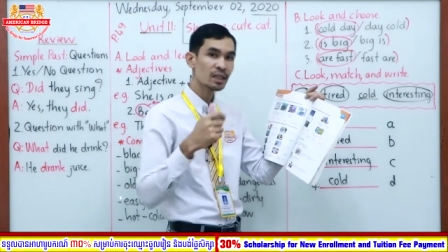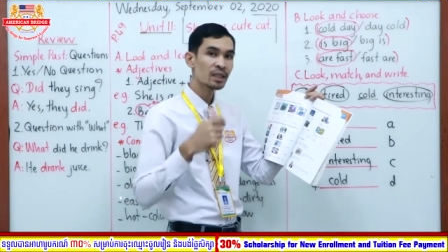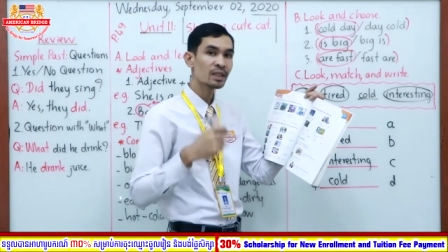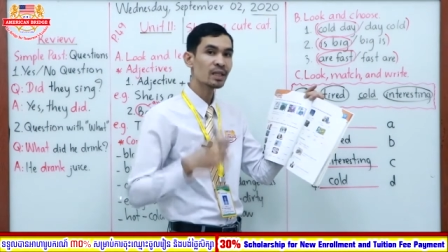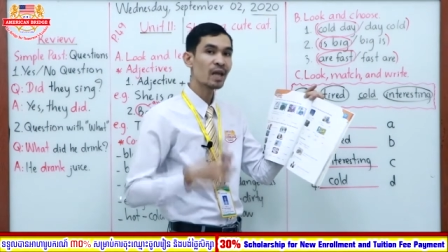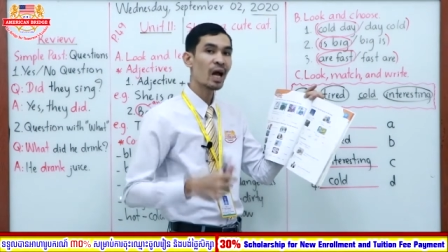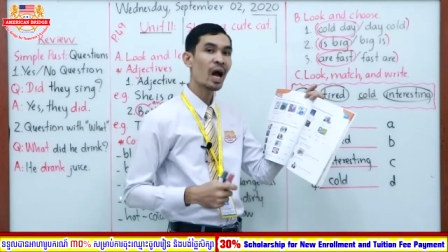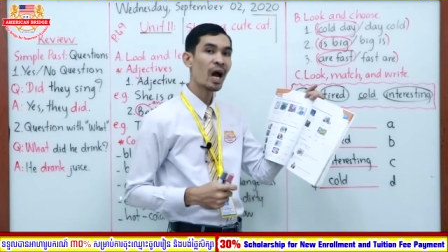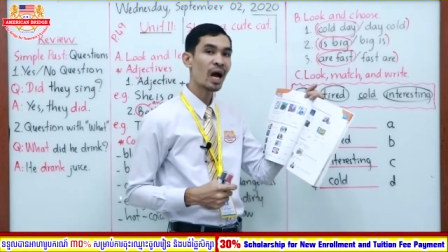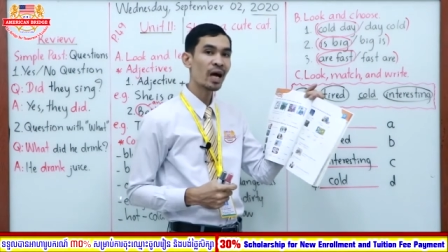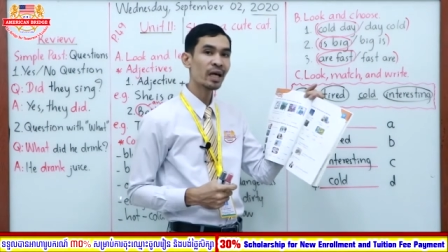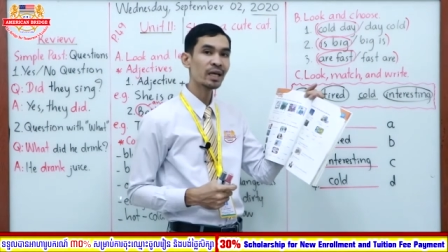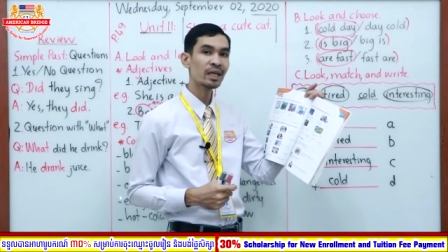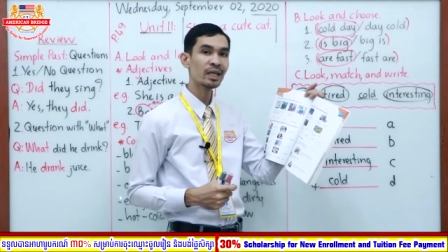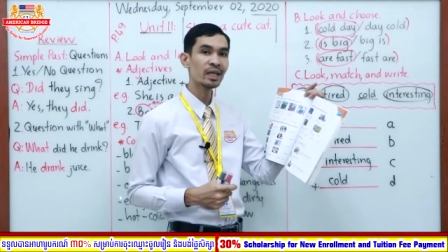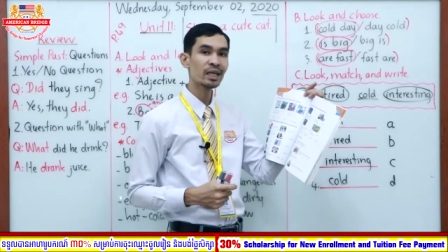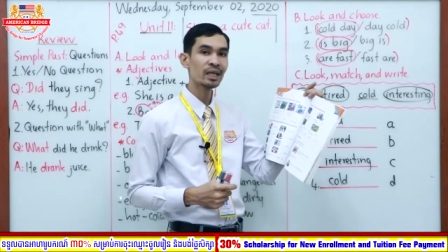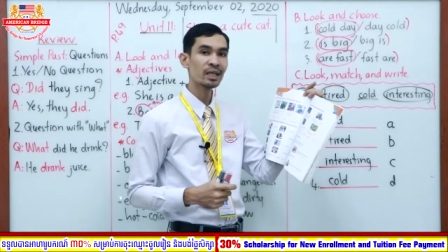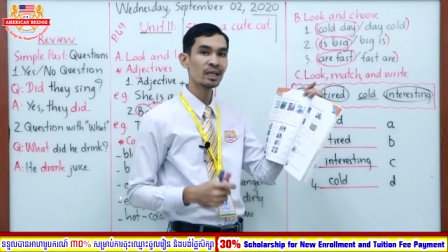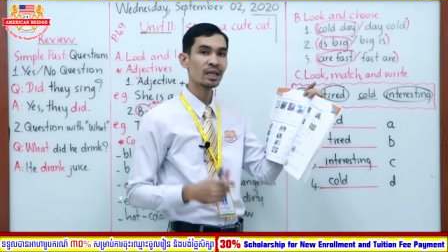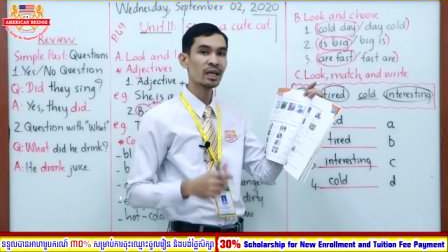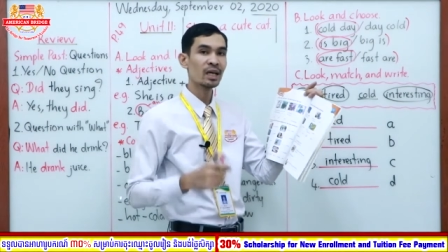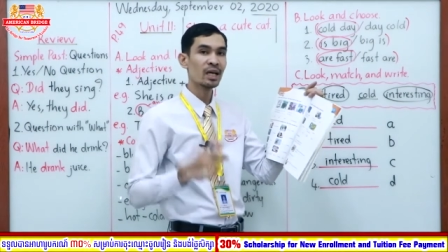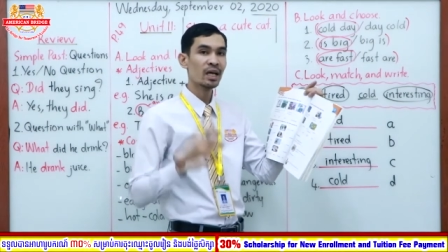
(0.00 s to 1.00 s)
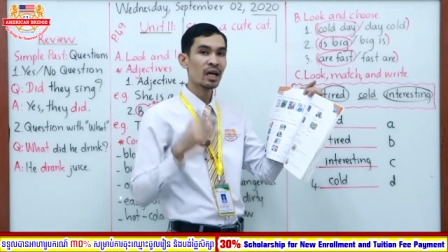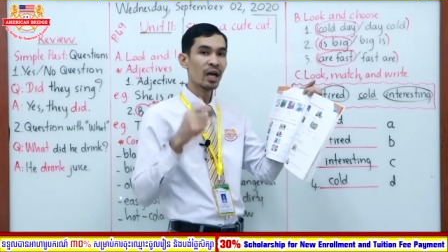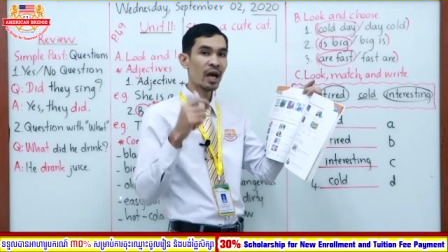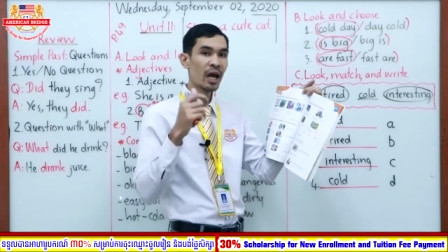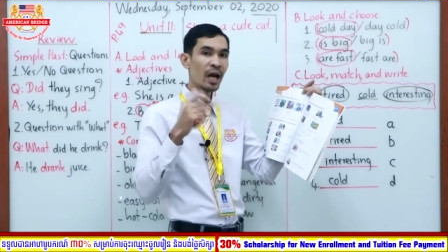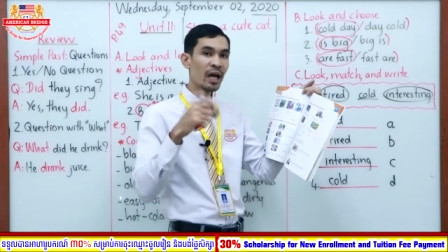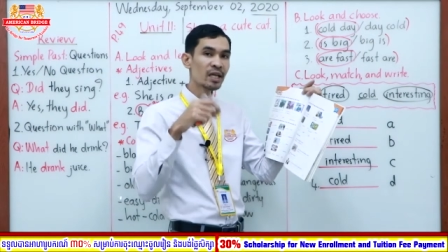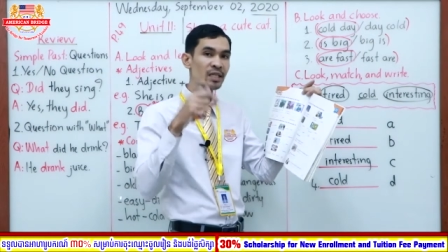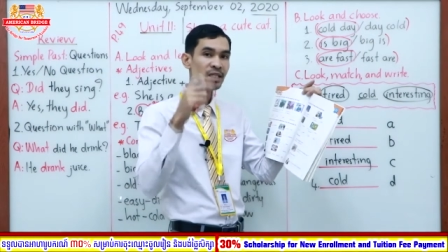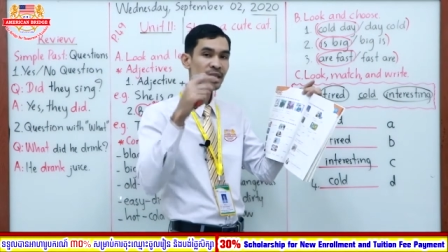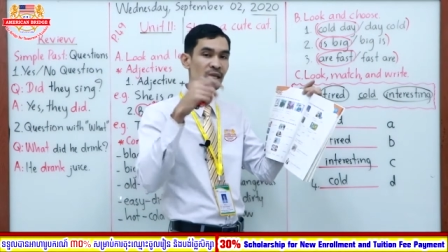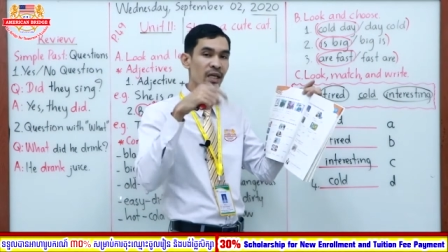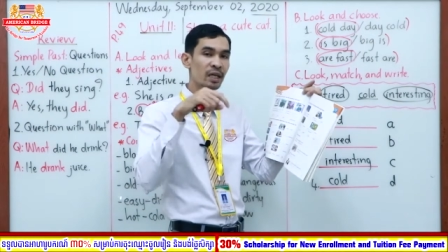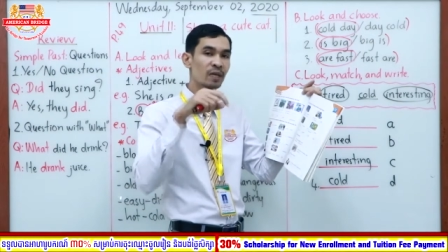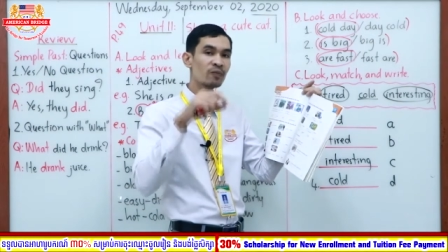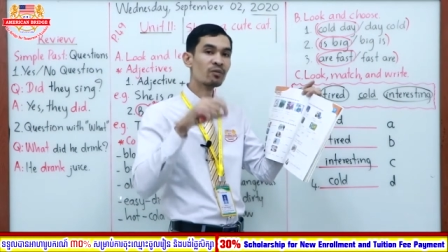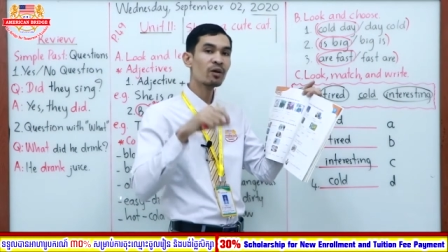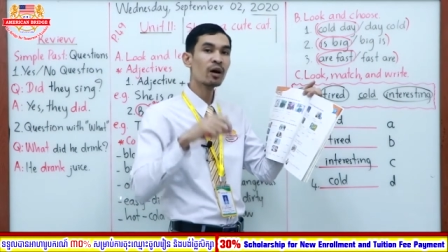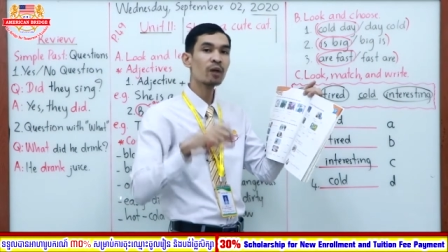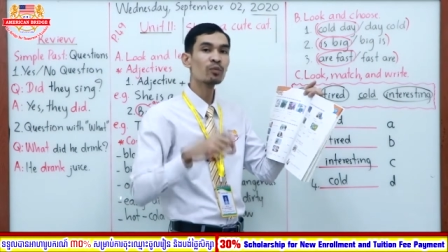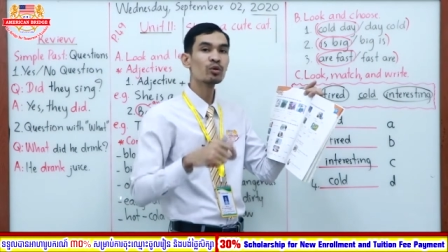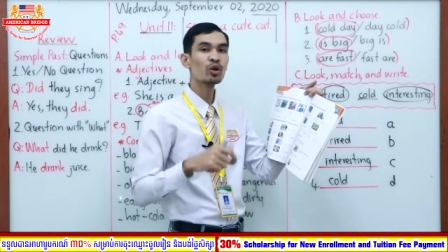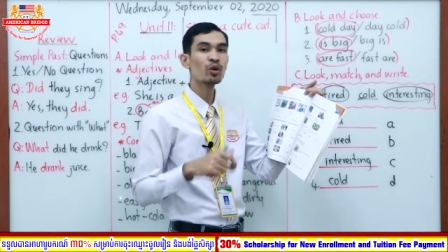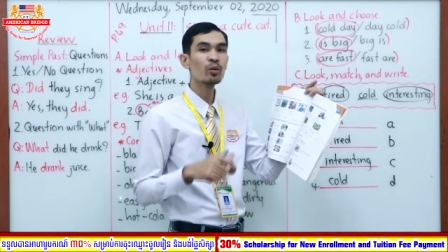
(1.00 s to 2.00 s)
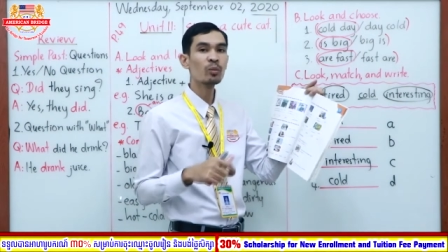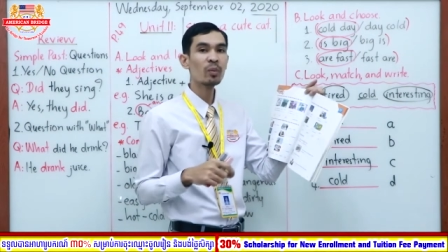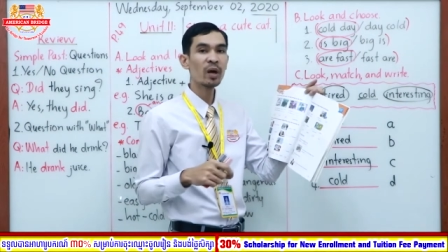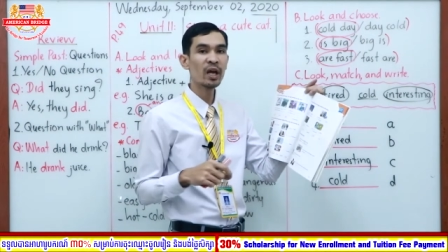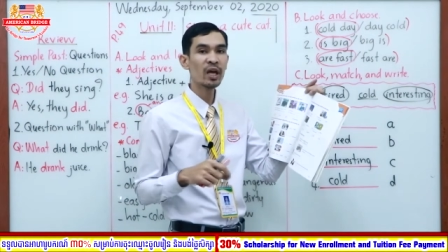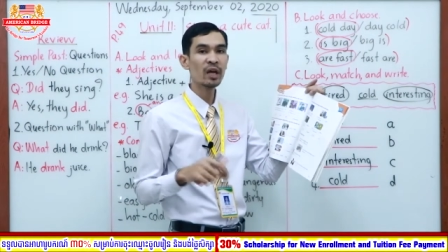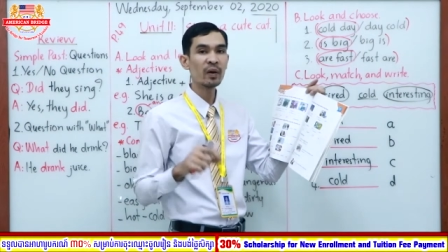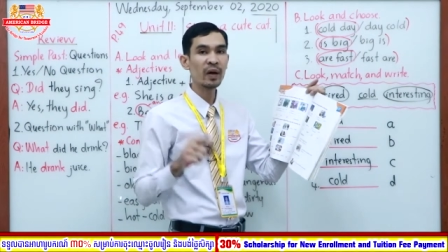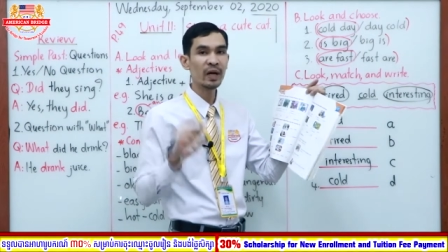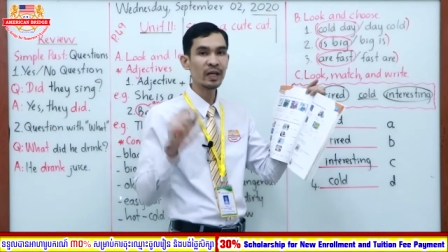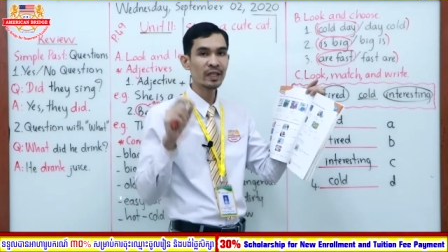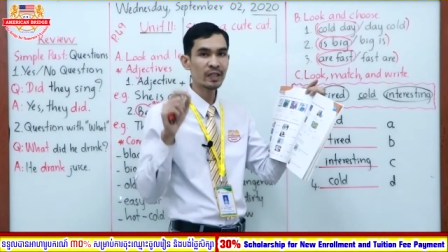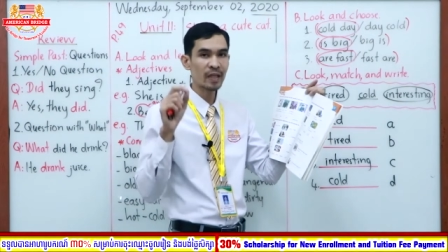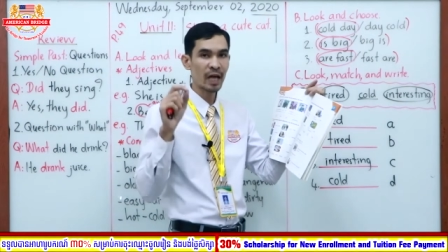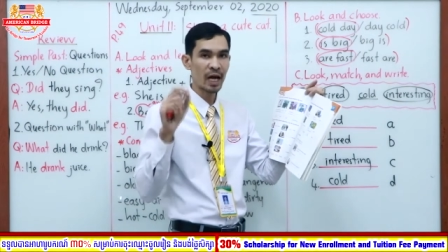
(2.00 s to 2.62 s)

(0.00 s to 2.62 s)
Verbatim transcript: tired is equal to be, right?